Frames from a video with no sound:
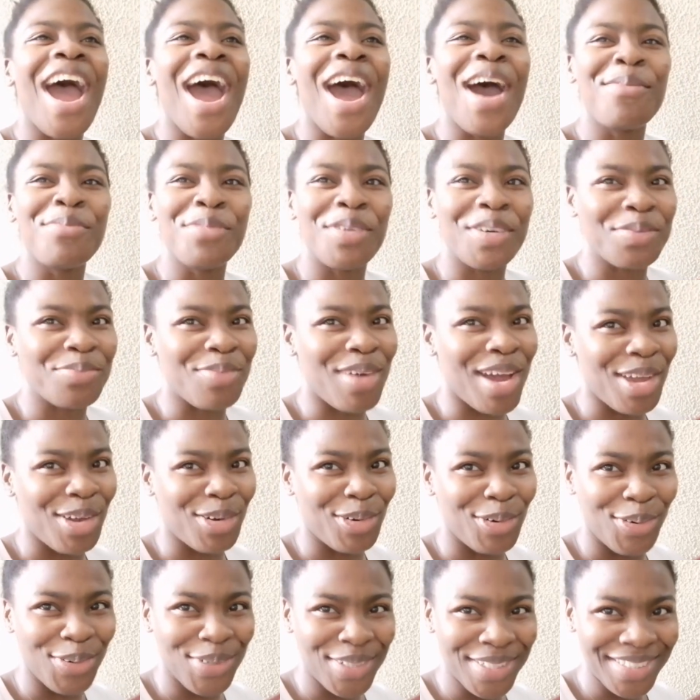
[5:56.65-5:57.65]
I'm on my
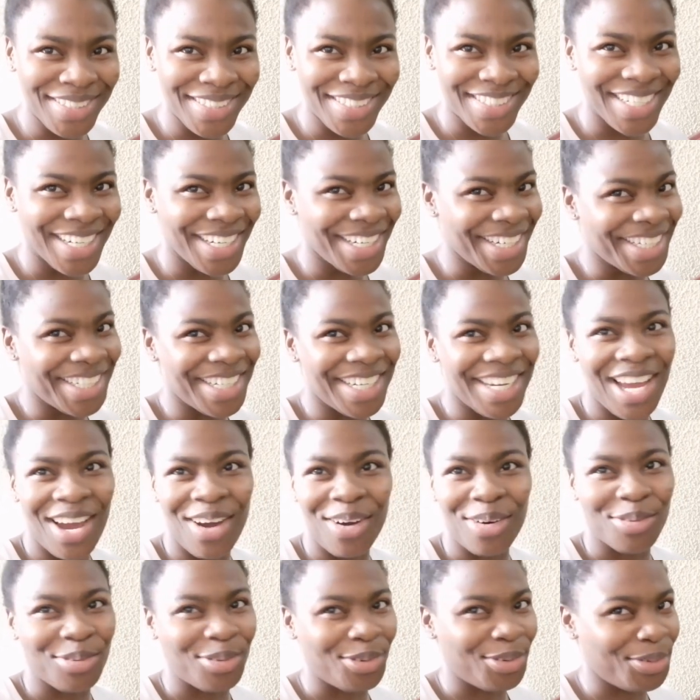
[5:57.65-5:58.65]
own now.